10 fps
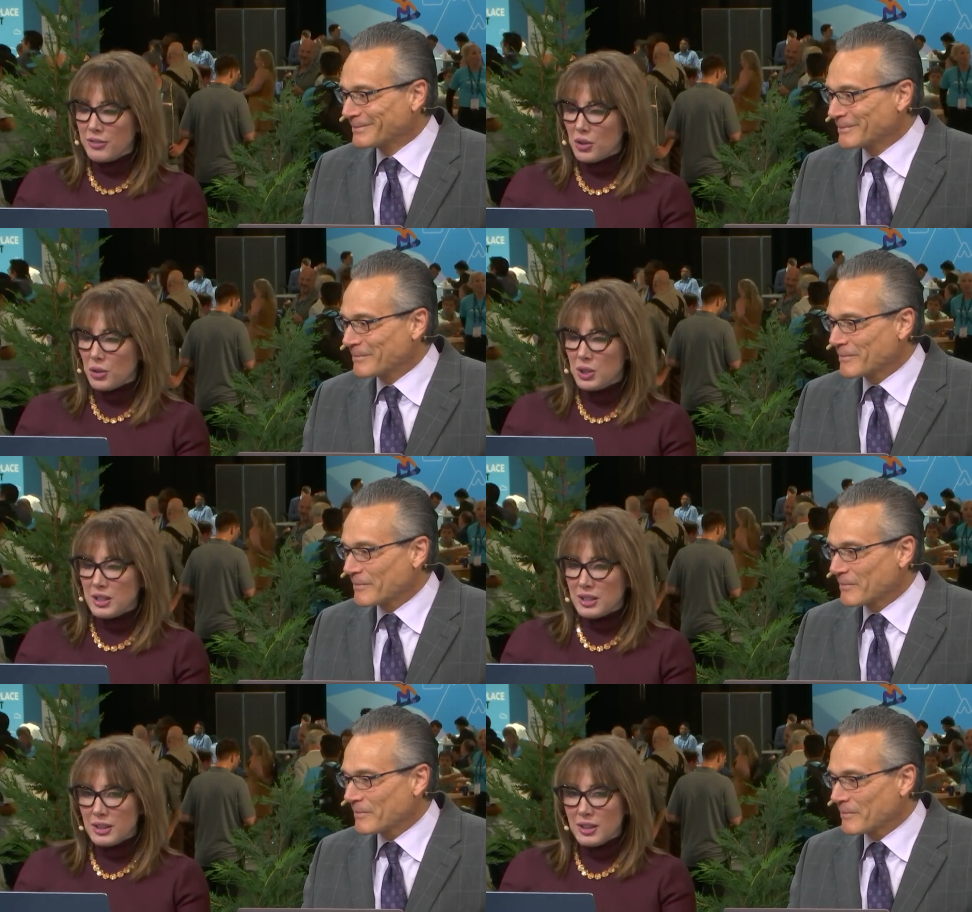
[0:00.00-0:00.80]

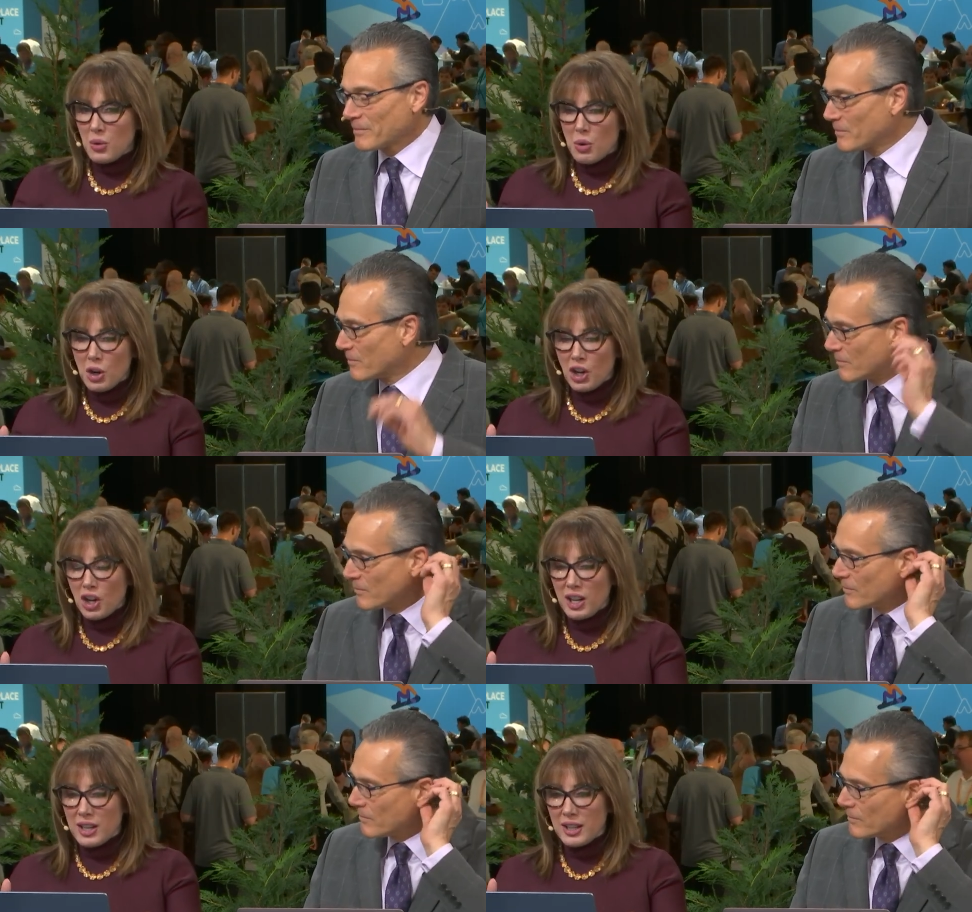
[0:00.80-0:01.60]
Speaker 1: food,
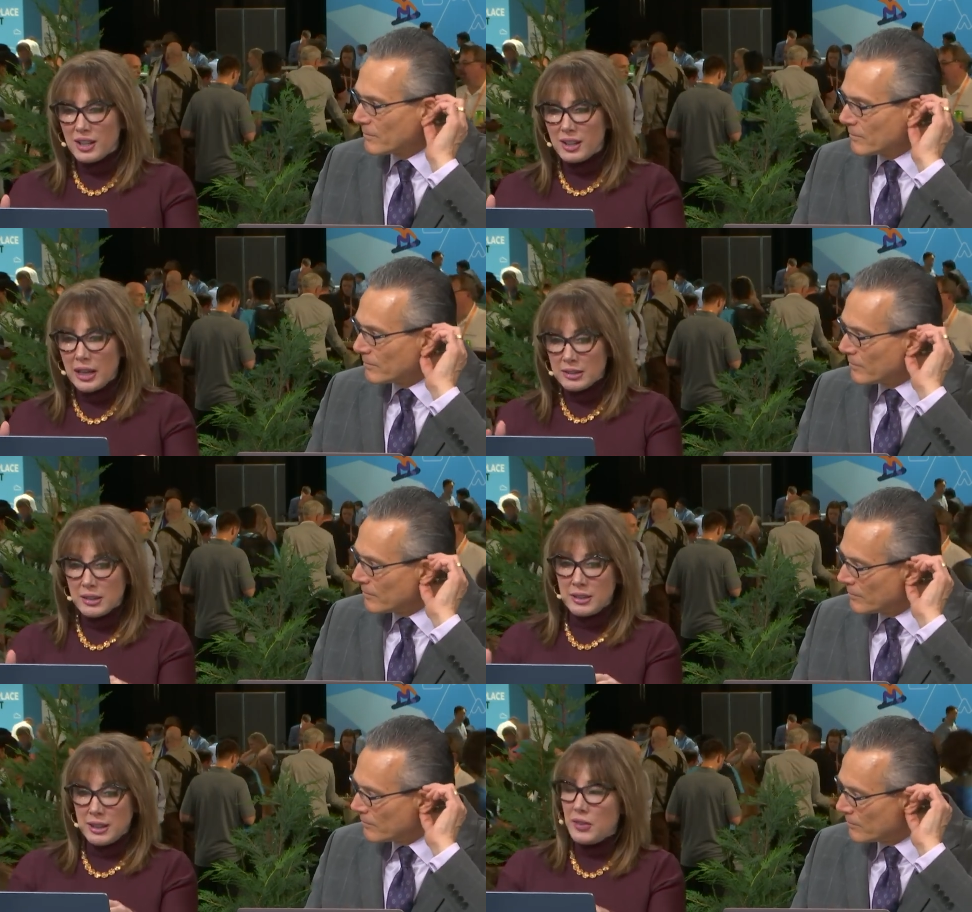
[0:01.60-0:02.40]
or and,
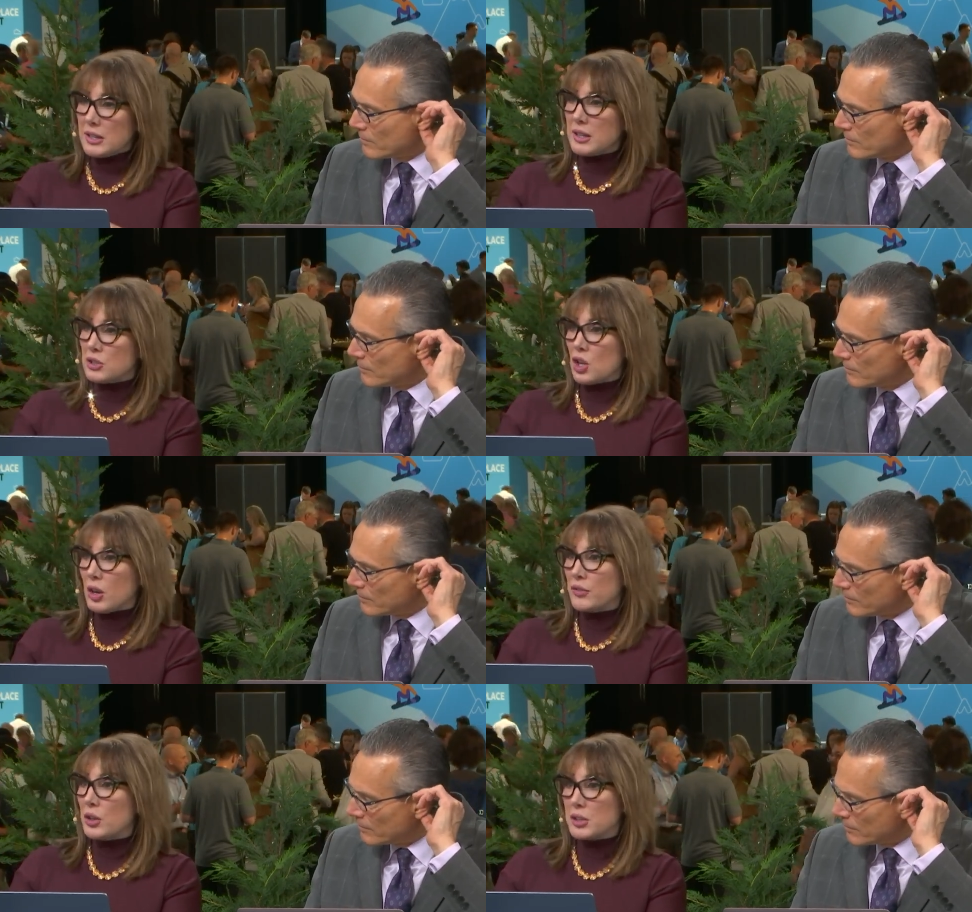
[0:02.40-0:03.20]
and, and, these days
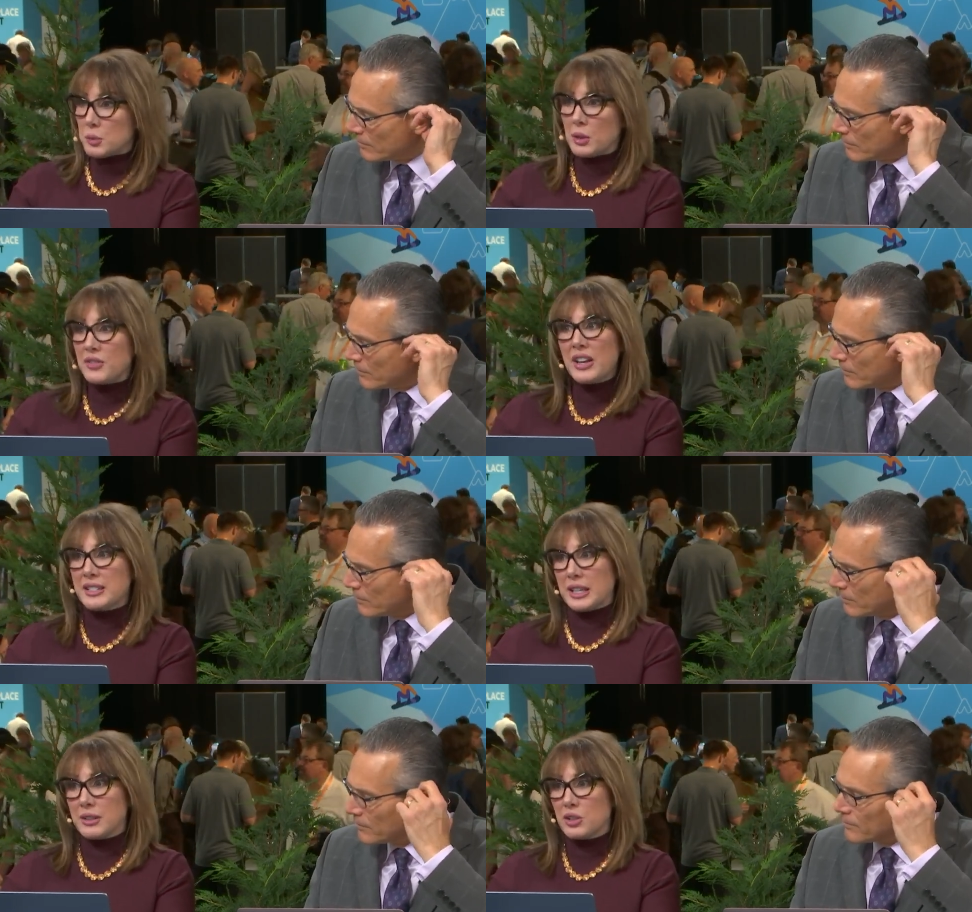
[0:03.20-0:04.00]
dog food is pretty
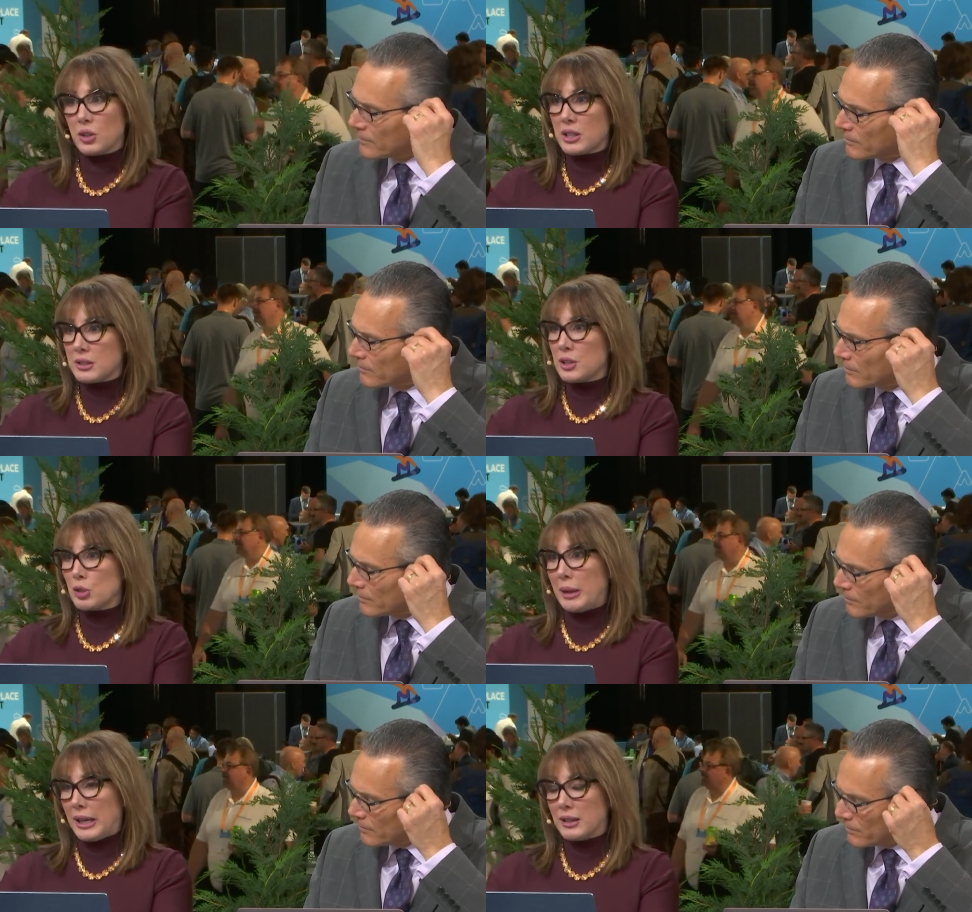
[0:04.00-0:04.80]
fancy, so that's not so bad,